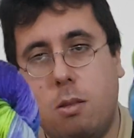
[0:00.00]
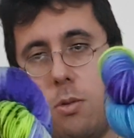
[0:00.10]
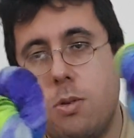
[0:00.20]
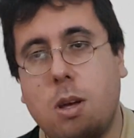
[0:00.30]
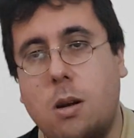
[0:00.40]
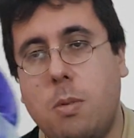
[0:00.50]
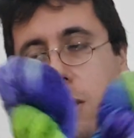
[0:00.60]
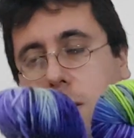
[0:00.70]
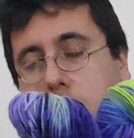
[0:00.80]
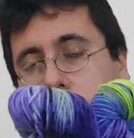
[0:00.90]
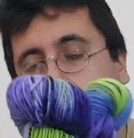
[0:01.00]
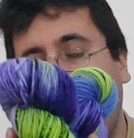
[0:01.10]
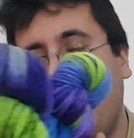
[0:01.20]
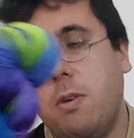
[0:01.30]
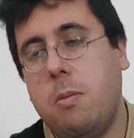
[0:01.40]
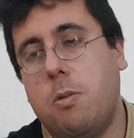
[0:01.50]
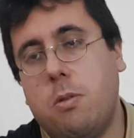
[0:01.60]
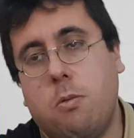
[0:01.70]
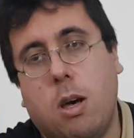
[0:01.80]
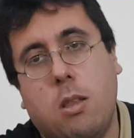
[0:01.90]
Those are amazing, but my
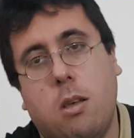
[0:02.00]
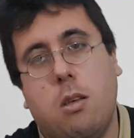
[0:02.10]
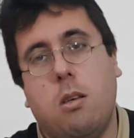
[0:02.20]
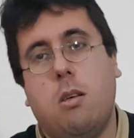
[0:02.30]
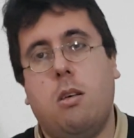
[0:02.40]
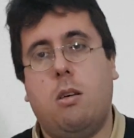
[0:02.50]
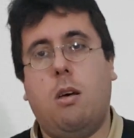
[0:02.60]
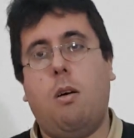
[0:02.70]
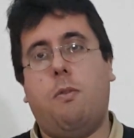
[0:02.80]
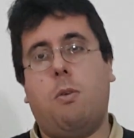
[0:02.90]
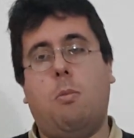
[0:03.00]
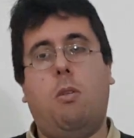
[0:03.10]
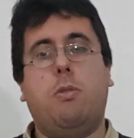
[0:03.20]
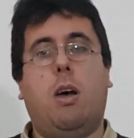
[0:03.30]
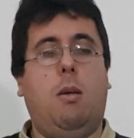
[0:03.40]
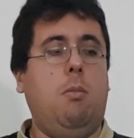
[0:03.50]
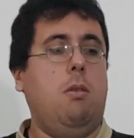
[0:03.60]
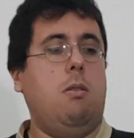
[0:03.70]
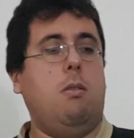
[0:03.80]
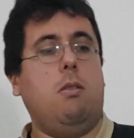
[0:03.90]
favorite one from all time,
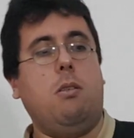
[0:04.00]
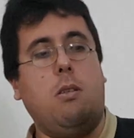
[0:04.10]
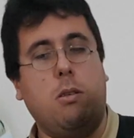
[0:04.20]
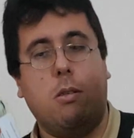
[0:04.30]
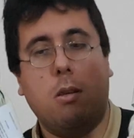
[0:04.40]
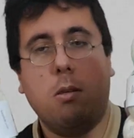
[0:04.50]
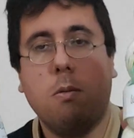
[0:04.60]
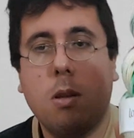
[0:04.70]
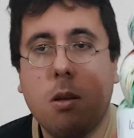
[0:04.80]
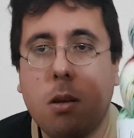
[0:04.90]
it is this one.